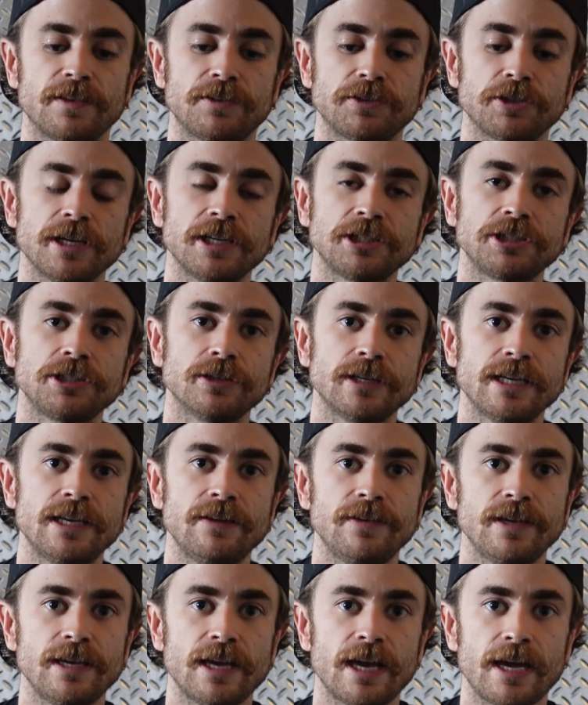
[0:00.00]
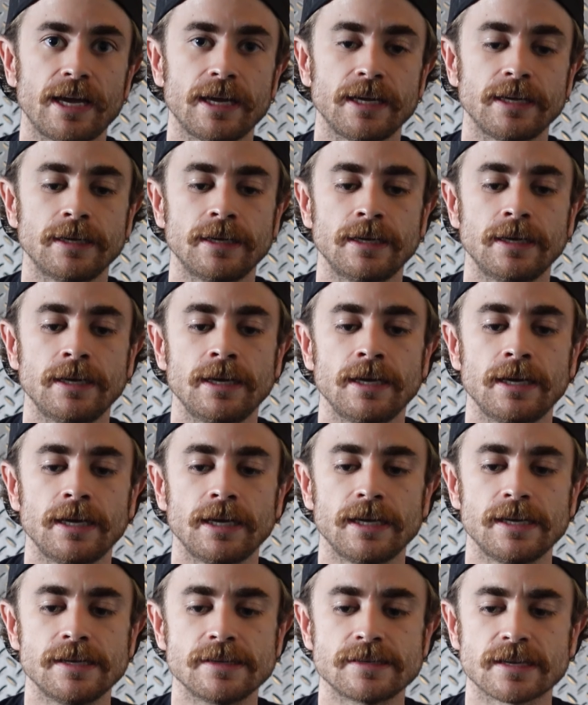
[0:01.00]
Traditional EVA
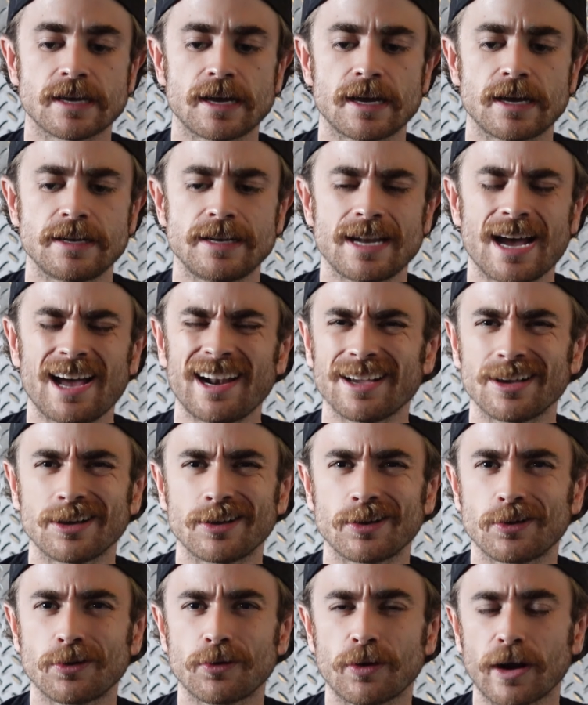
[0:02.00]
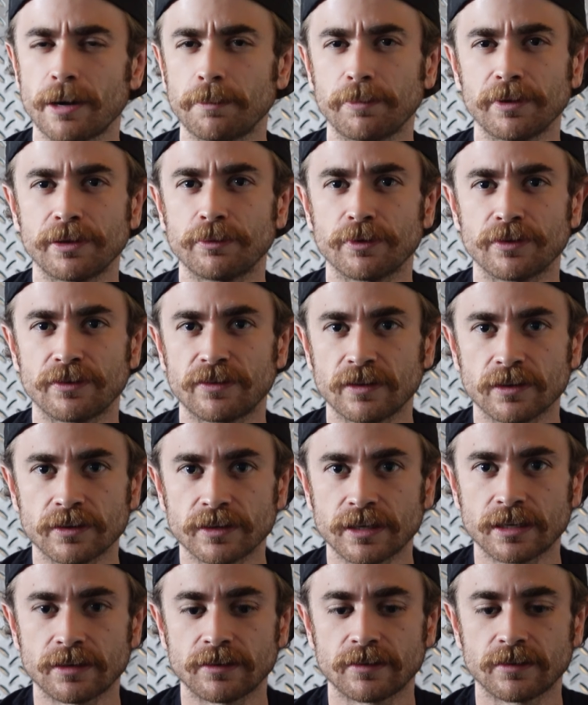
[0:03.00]
is not incredibly
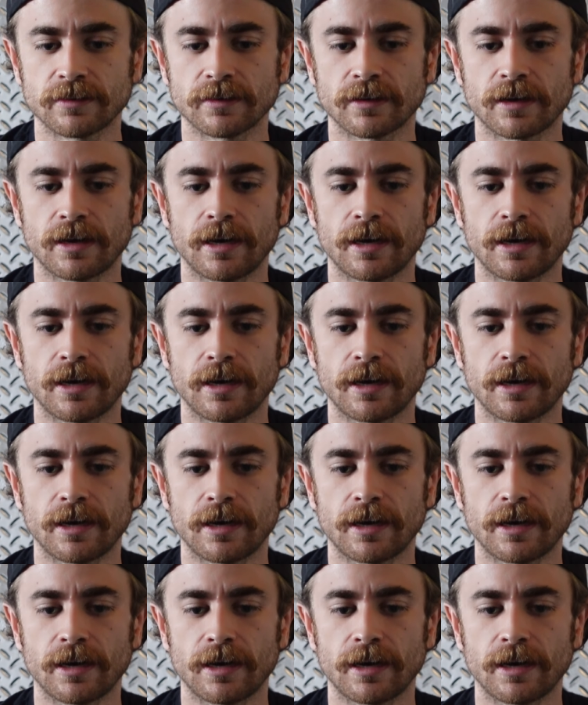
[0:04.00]
resilient,